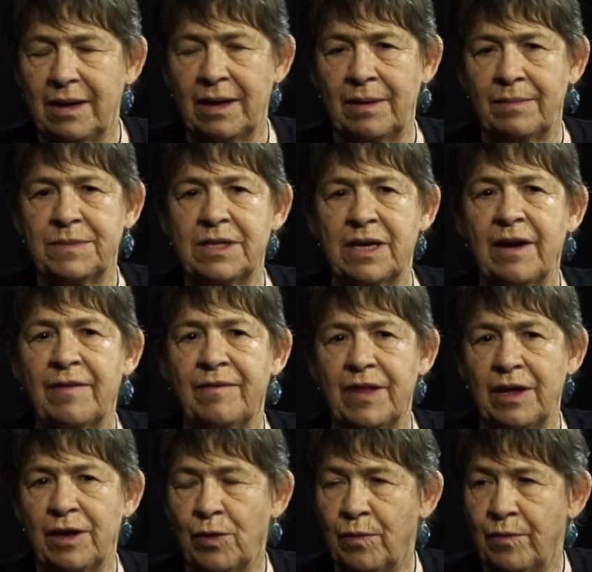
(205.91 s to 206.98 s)
um, to have
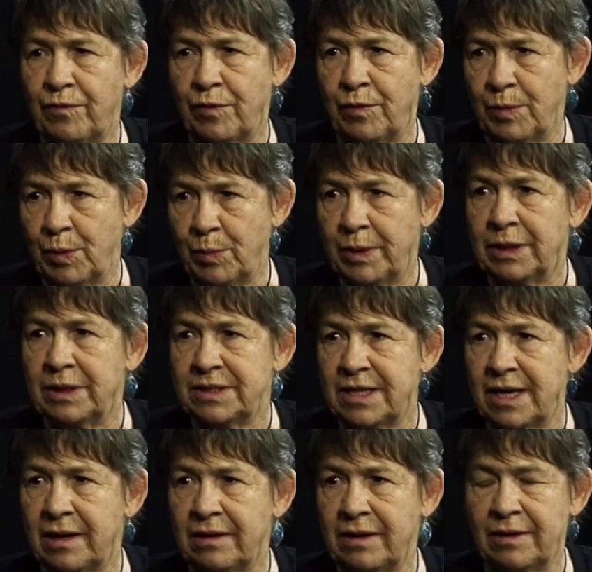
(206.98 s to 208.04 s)
the help from
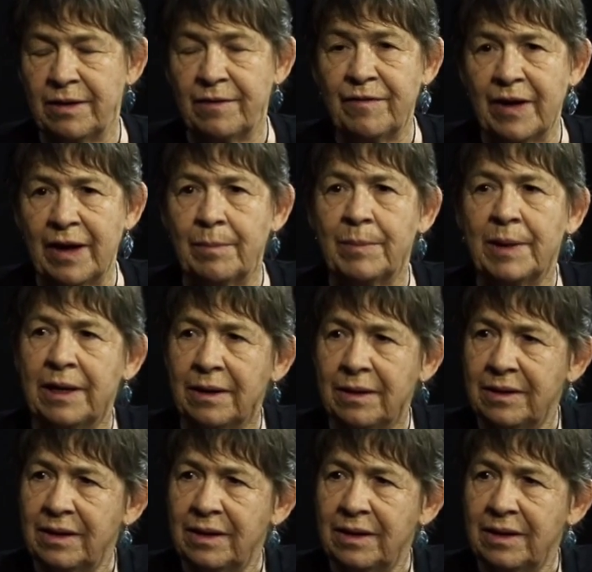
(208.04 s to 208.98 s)
Habilitat and the family.